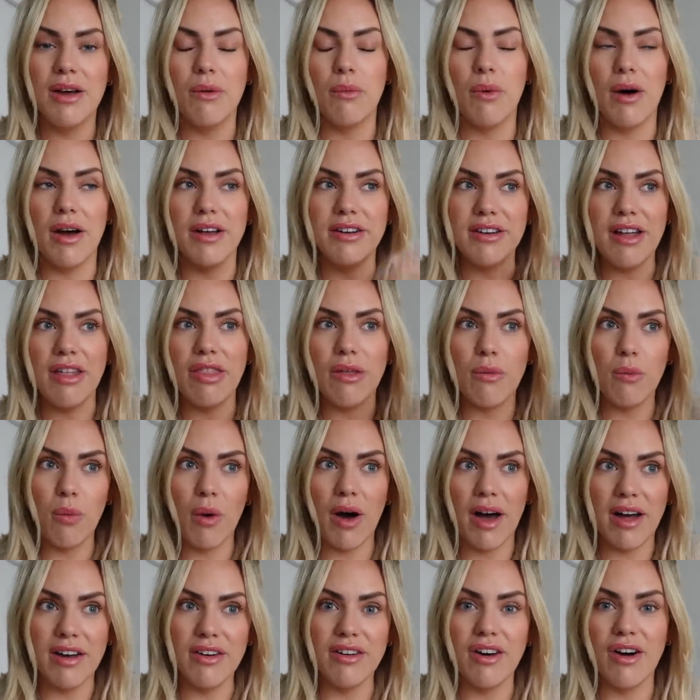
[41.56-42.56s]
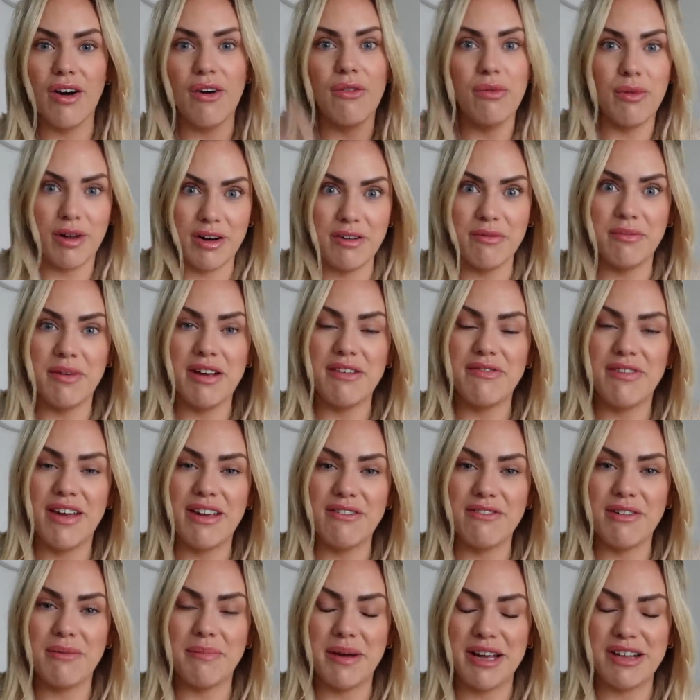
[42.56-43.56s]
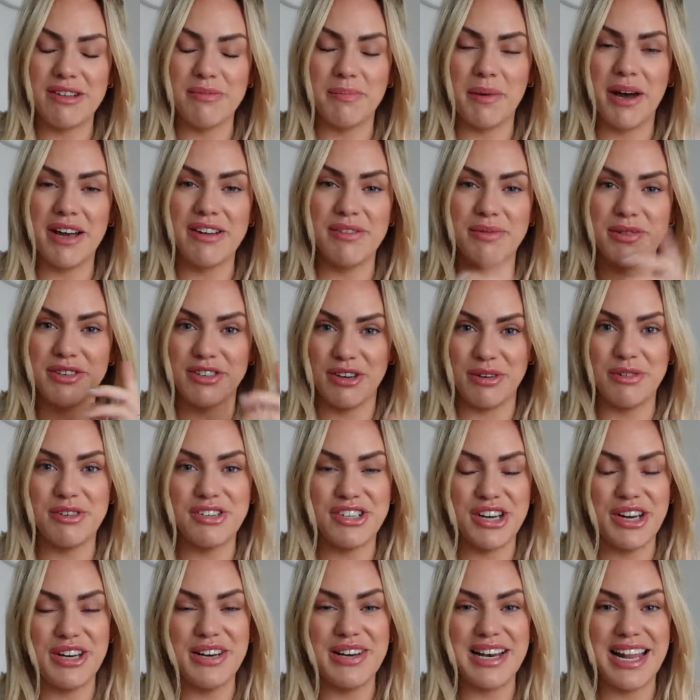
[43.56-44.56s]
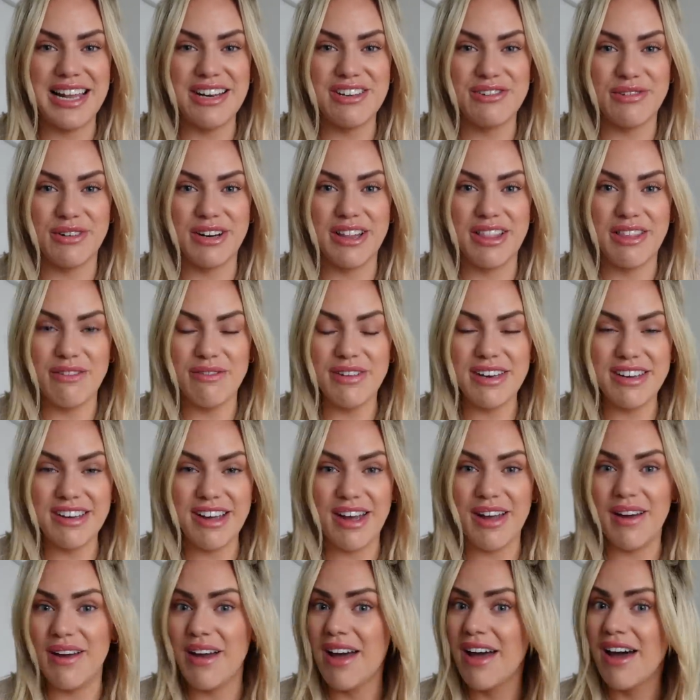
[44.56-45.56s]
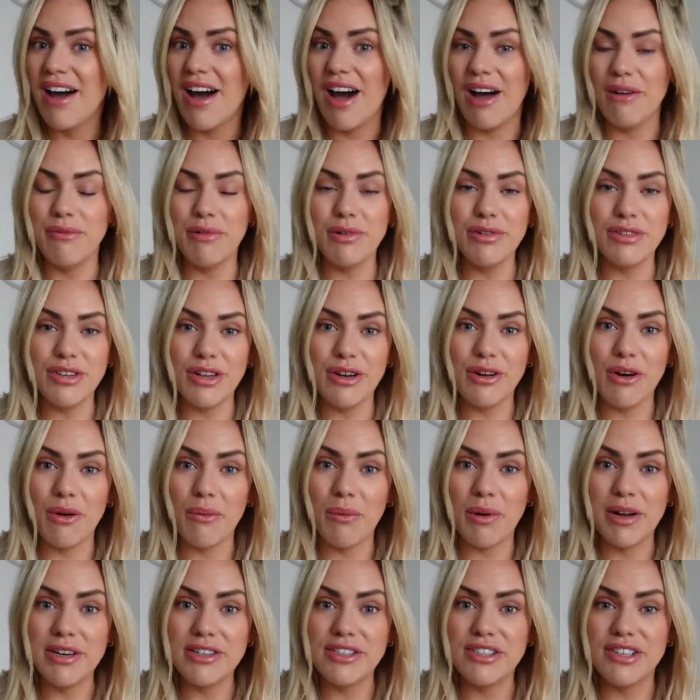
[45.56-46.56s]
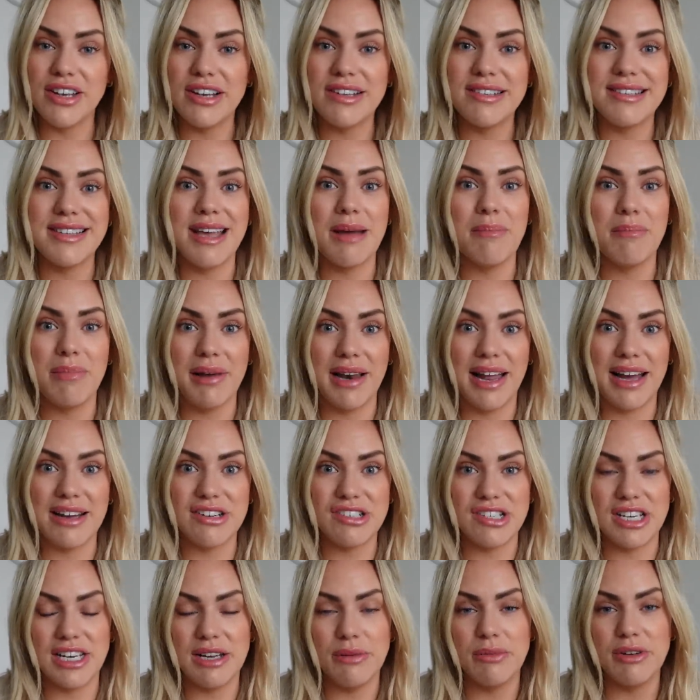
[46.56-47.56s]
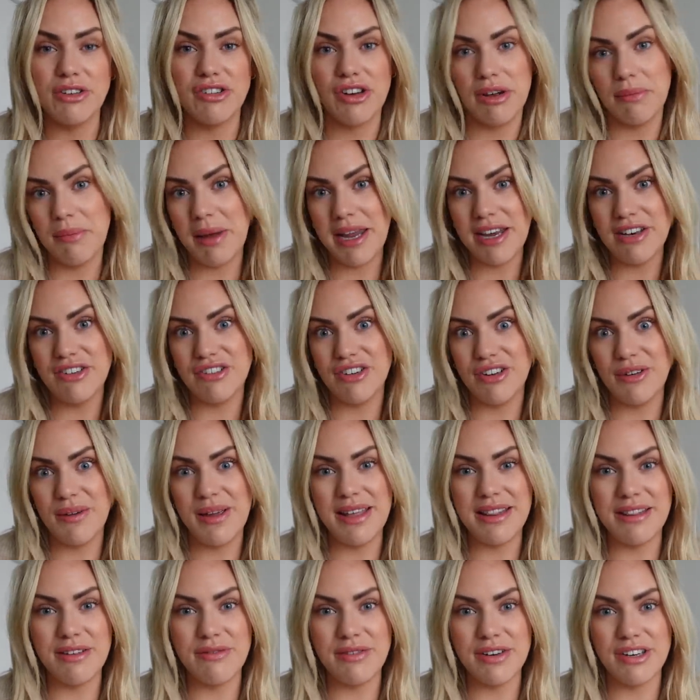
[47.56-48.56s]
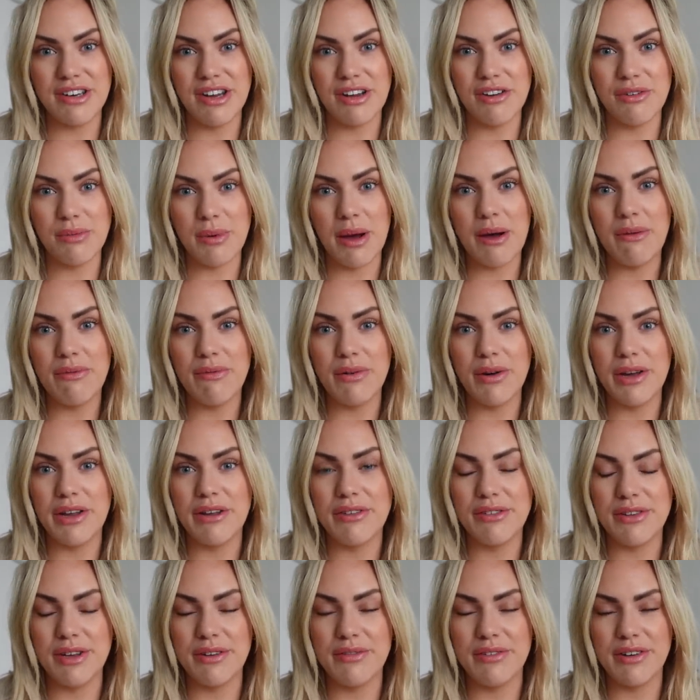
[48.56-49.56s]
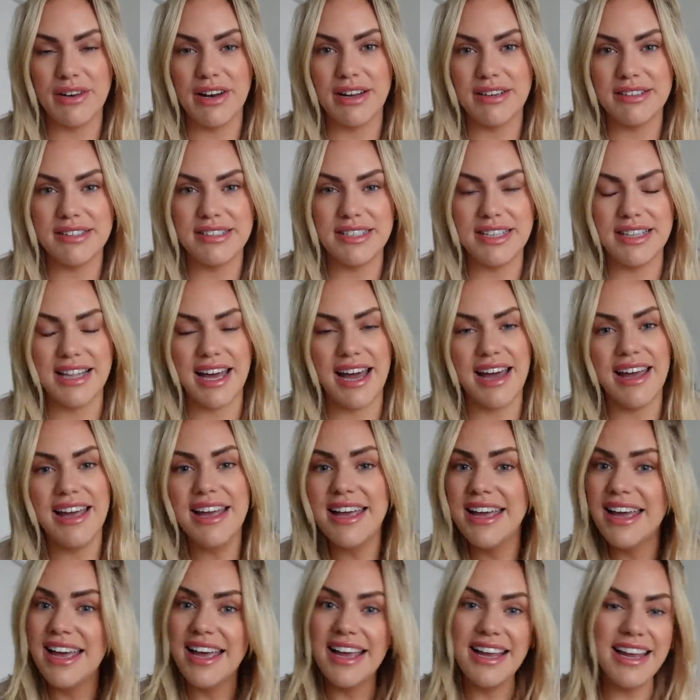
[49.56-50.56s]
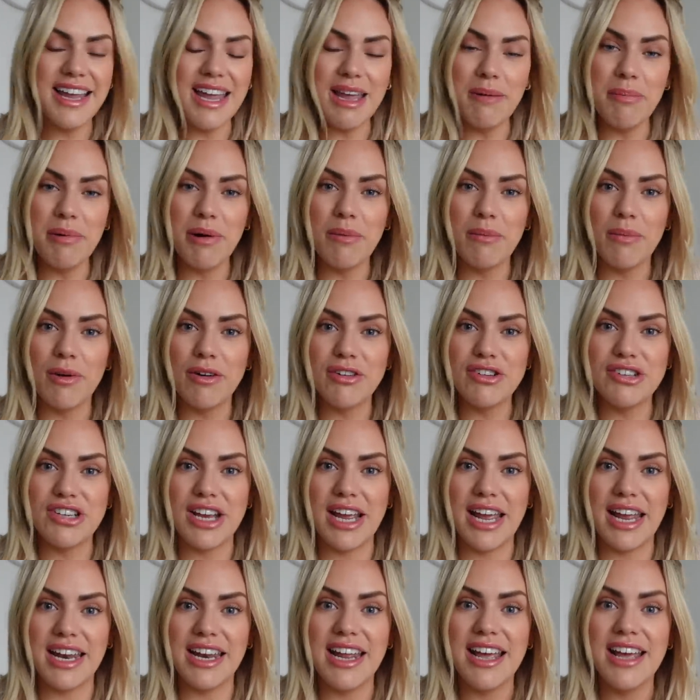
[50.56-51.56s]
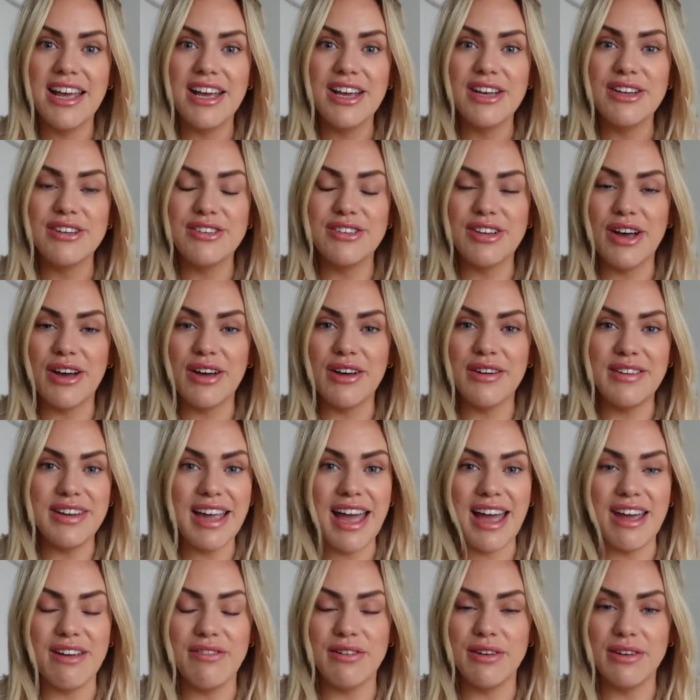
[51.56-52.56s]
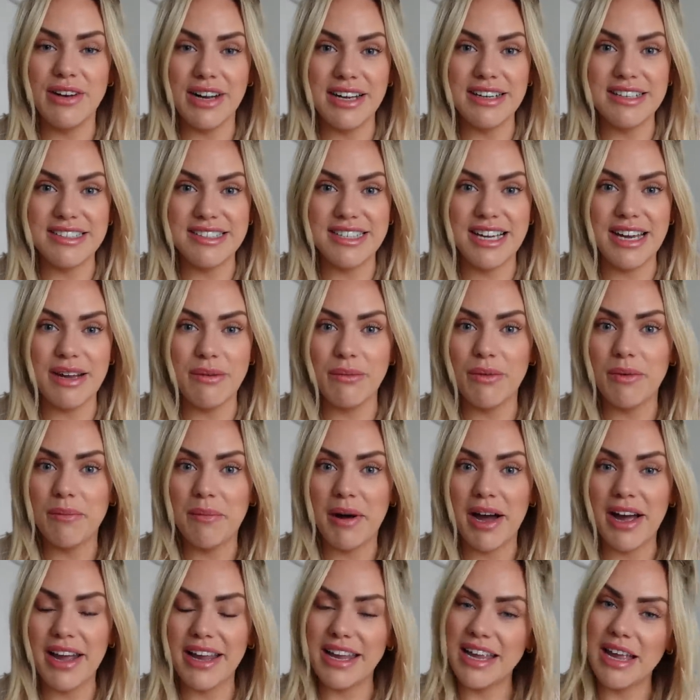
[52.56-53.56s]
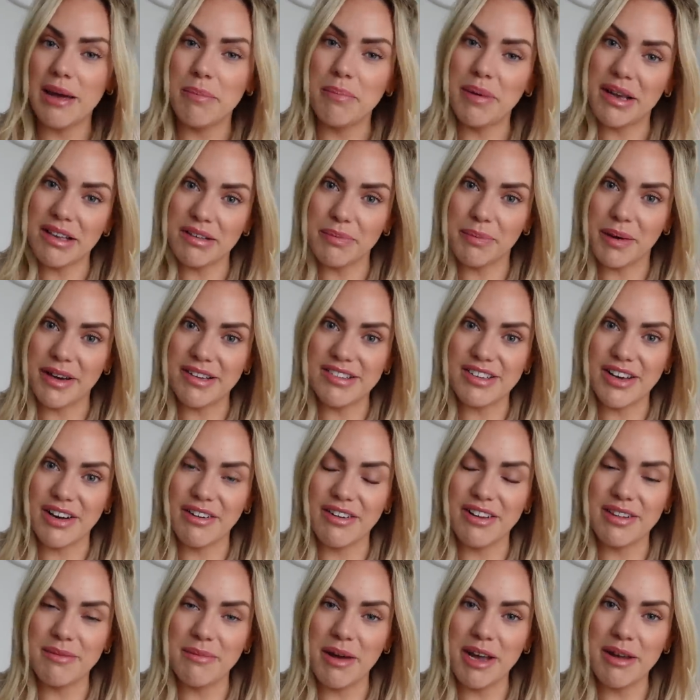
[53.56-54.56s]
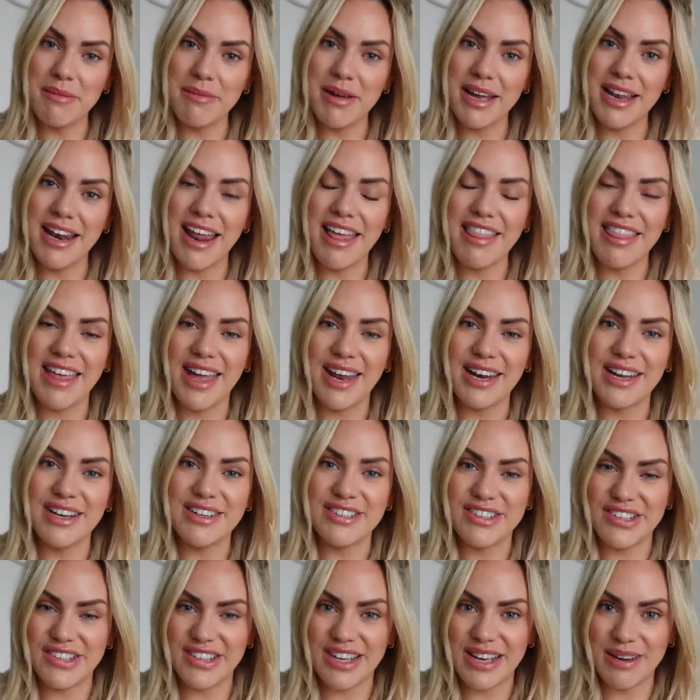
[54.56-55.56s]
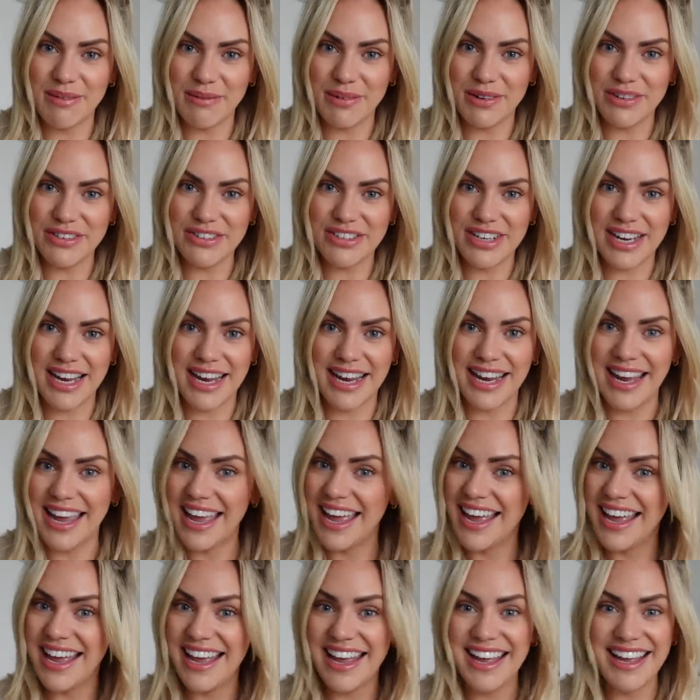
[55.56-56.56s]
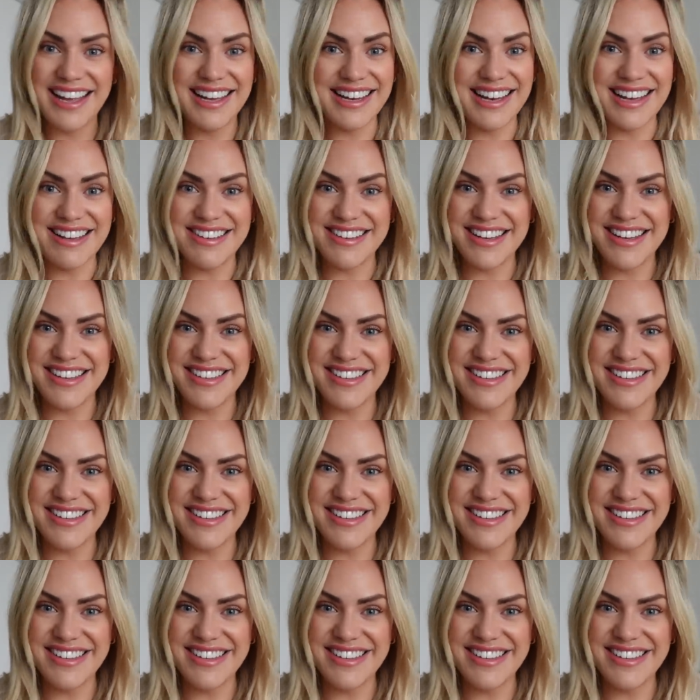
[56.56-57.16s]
one of one of my favourite Best Buys, which I'll show you later on in the video. I've also got one to assemble actually, which I may do in the video as well for you. So if you'd like to see that, keep on watching. So yeah, if you'd like to see what my IKEA Best Buys are at the moment, then just keep watching. Let's get